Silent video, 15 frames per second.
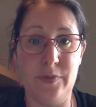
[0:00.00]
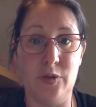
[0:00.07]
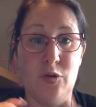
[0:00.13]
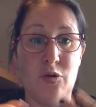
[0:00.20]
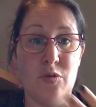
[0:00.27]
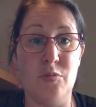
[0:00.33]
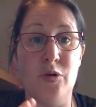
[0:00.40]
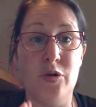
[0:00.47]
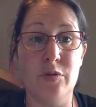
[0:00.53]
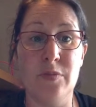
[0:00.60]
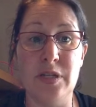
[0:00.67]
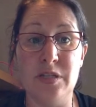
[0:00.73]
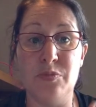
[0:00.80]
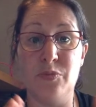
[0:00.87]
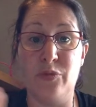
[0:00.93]
Locomotor
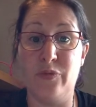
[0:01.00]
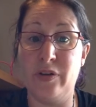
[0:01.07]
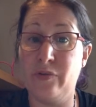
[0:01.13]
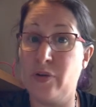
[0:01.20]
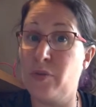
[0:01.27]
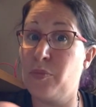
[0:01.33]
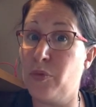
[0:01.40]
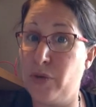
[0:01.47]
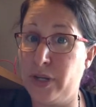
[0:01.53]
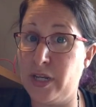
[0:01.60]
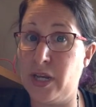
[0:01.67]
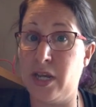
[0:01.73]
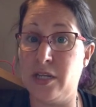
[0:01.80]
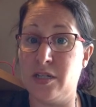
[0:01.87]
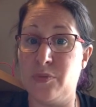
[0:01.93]
means moving from point
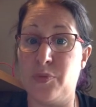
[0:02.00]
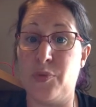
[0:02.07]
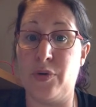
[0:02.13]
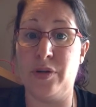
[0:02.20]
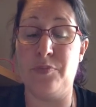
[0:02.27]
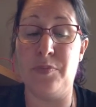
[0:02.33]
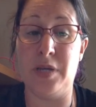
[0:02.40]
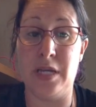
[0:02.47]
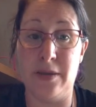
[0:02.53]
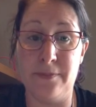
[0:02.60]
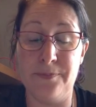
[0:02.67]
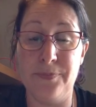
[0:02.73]
A to point B.